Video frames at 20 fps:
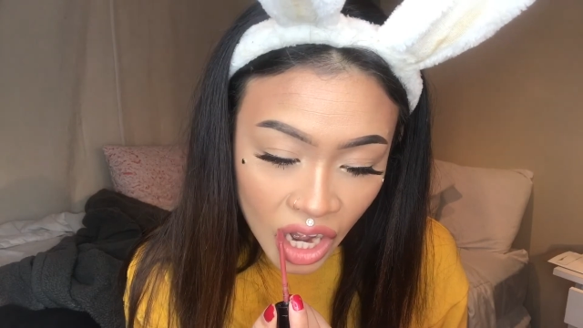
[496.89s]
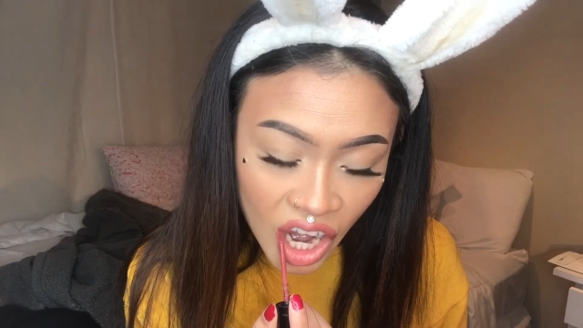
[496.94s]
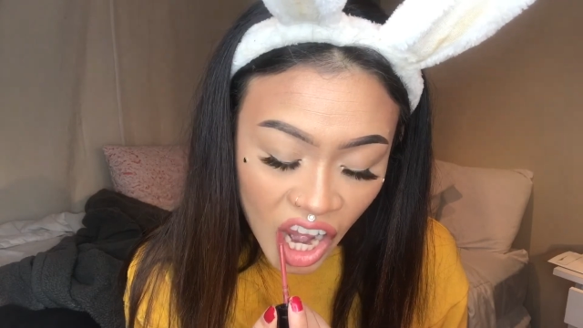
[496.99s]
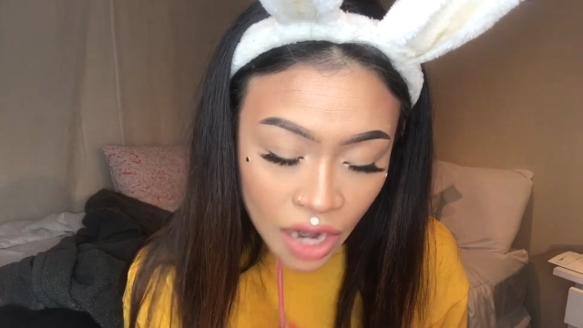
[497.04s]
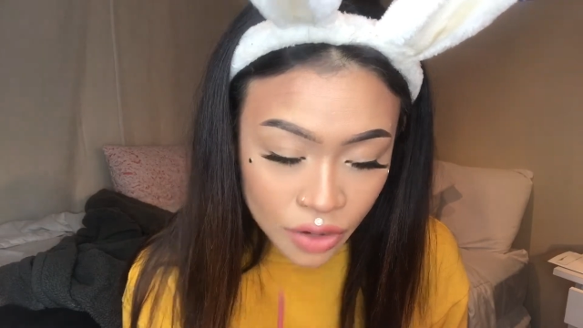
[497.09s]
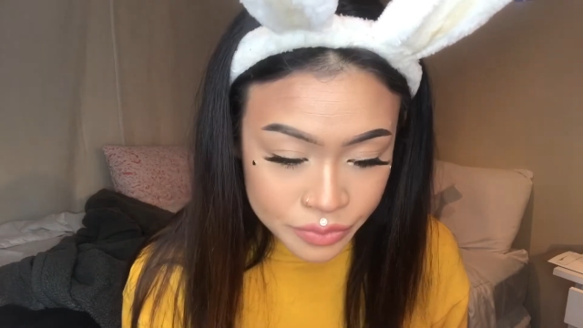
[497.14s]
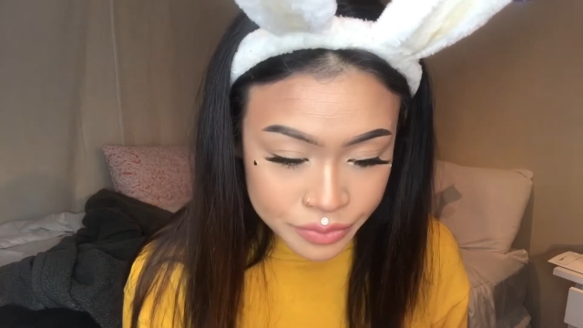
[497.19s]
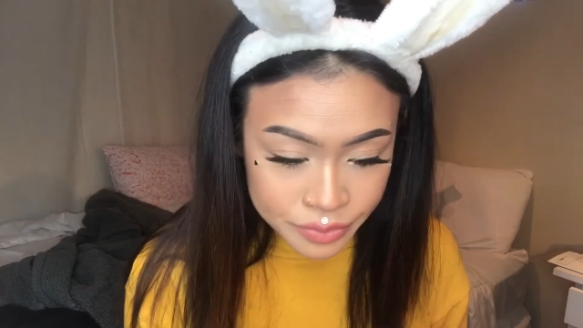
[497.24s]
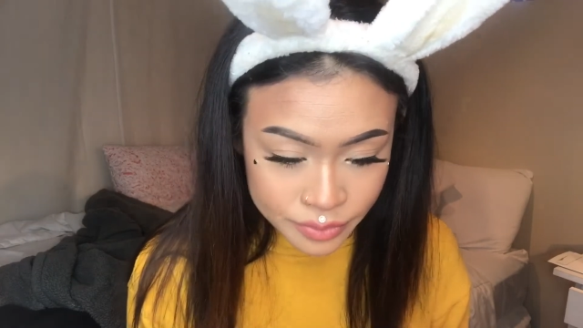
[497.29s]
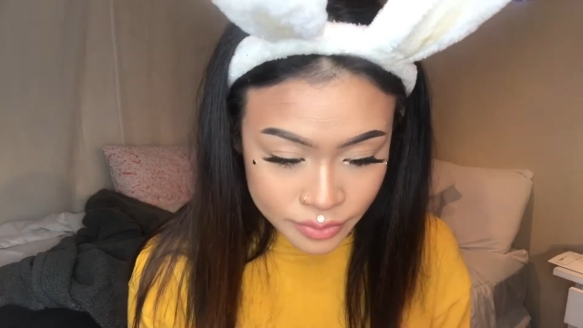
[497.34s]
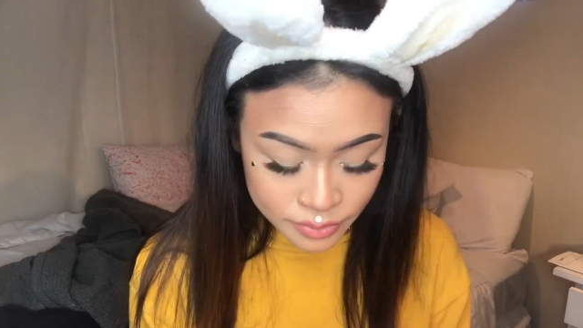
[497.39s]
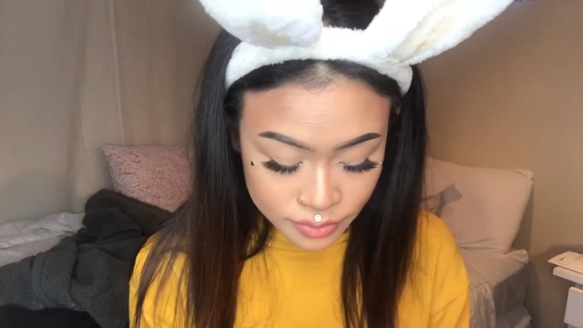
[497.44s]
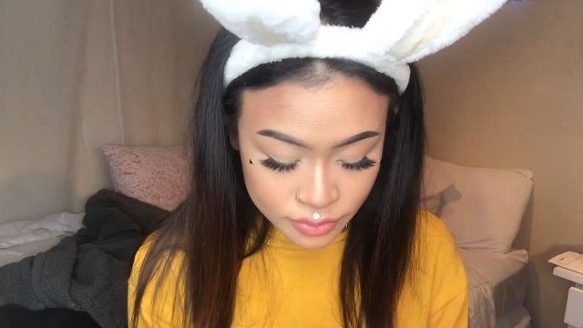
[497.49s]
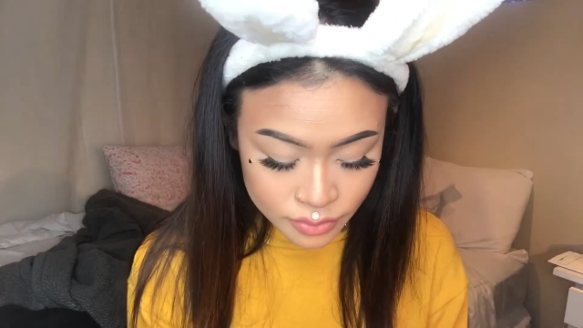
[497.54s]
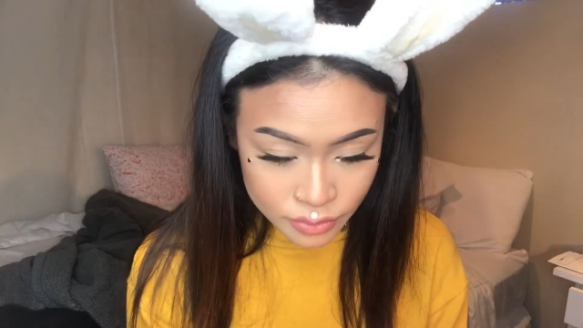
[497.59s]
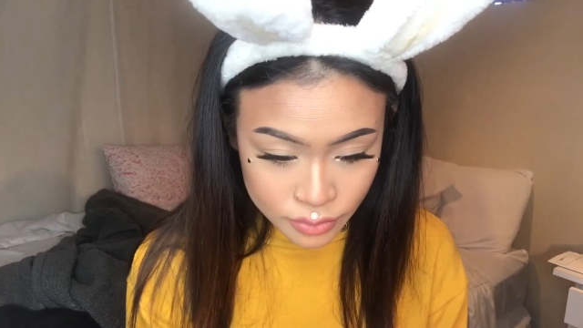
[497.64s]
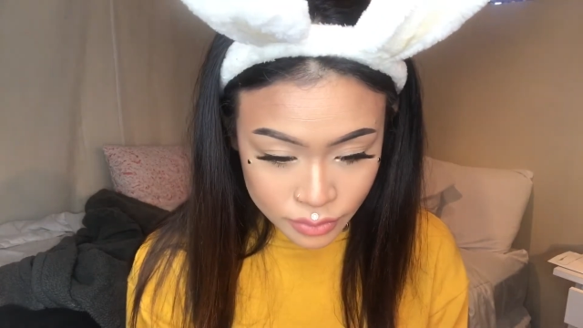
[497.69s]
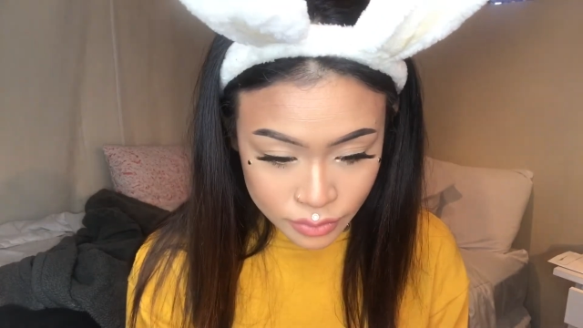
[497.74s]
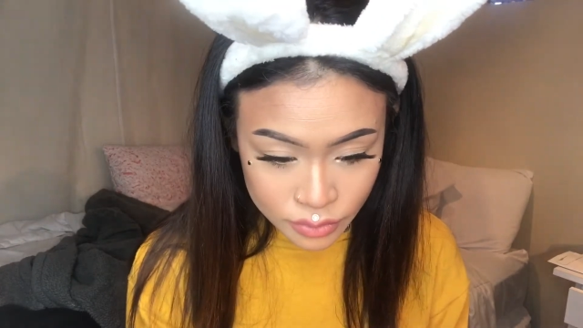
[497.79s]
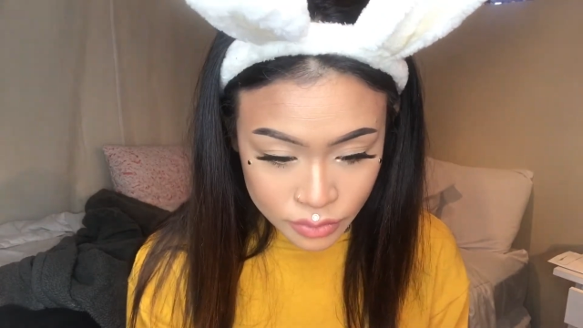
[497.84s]
but I have to put
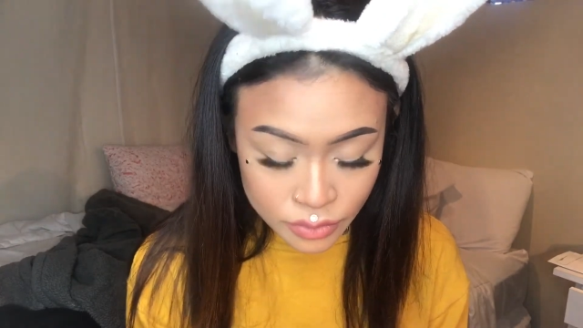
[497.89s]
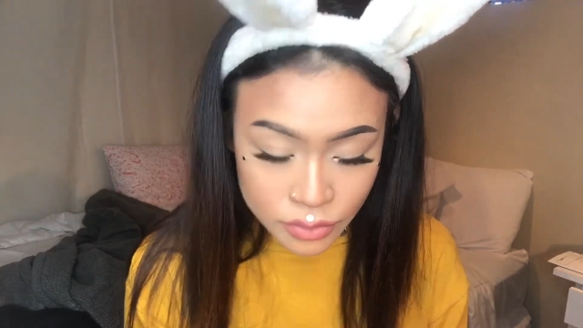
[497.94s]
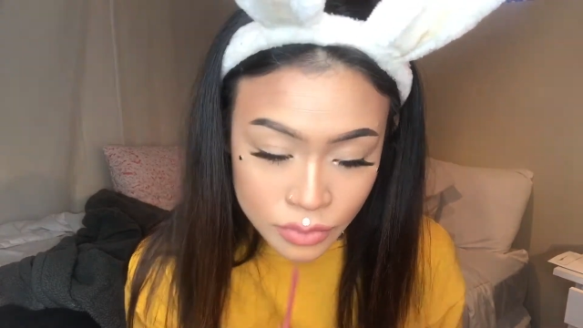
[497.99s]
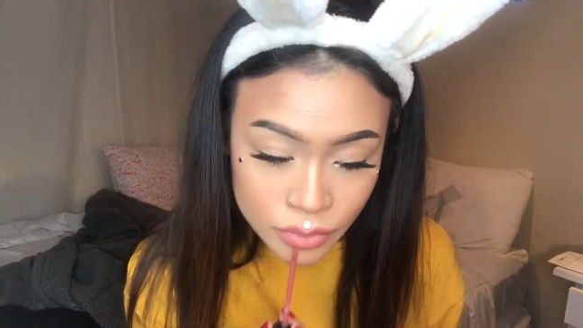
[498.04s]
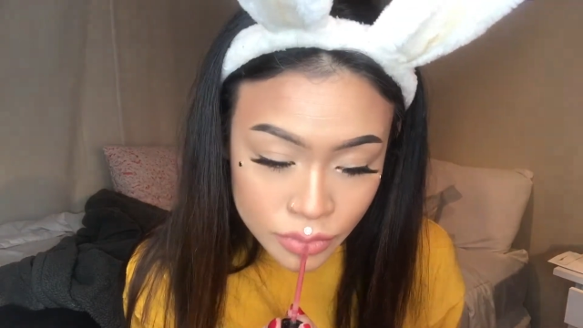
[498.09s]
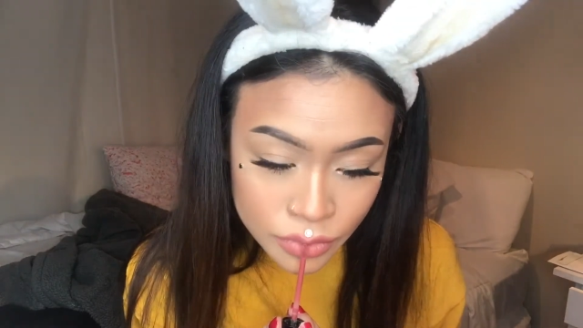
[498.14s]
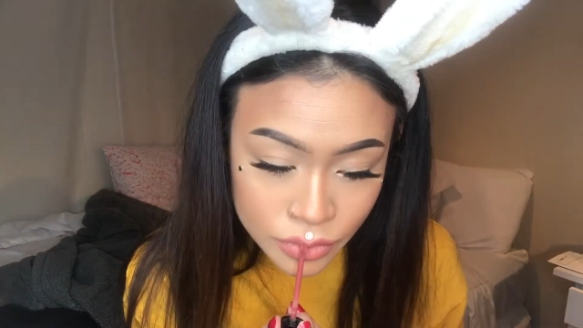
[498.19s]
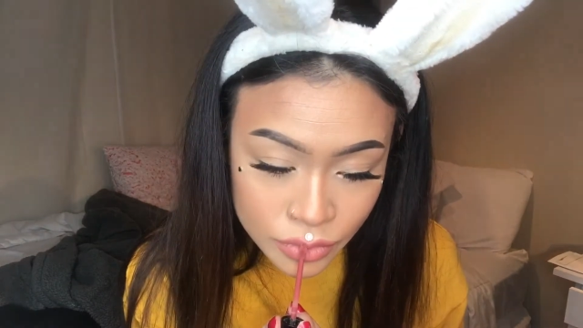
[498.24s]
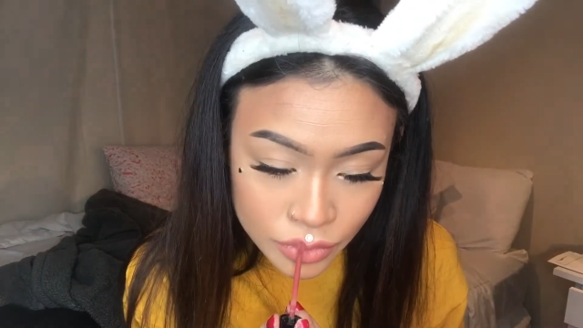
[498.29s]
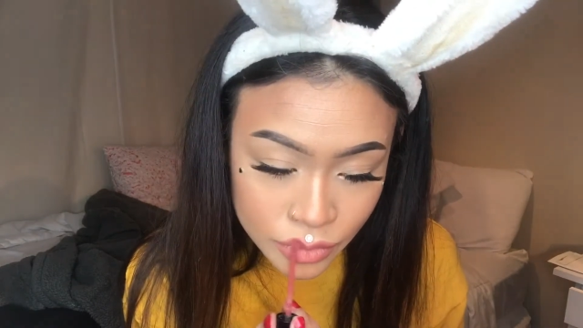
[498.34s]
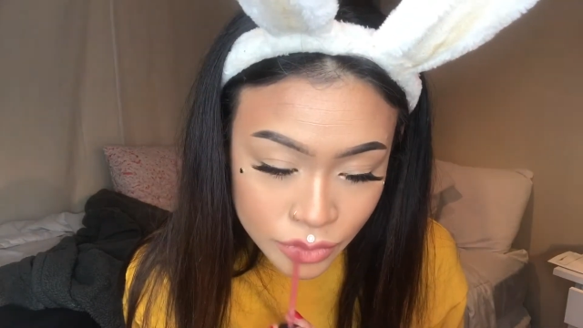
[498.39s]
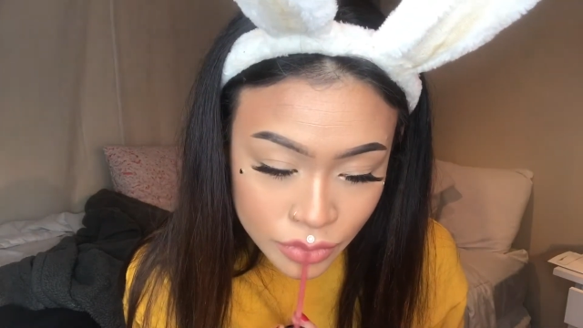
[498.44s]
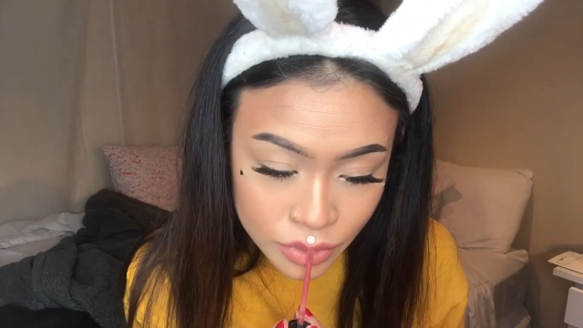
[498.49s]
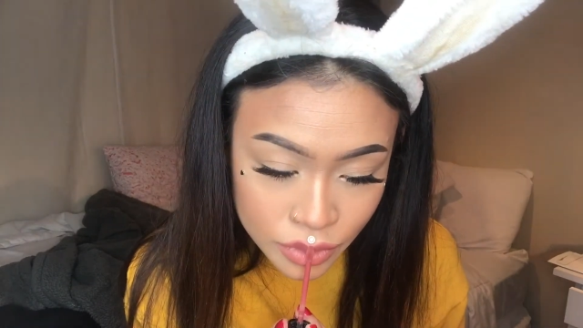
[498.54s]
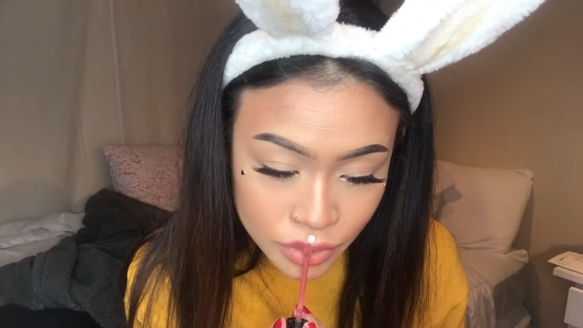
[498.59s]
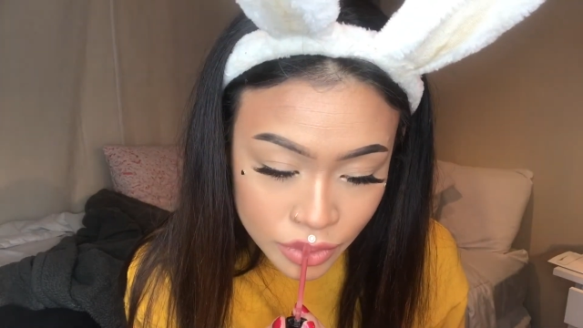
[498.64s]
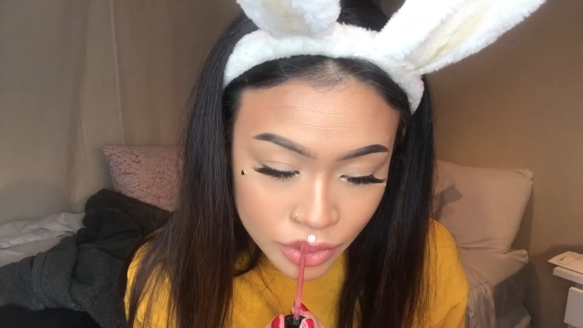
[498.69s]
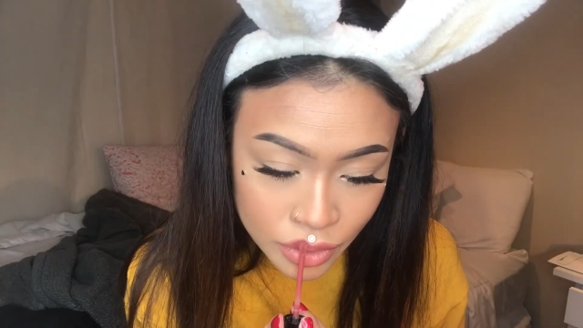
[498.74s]
a lot on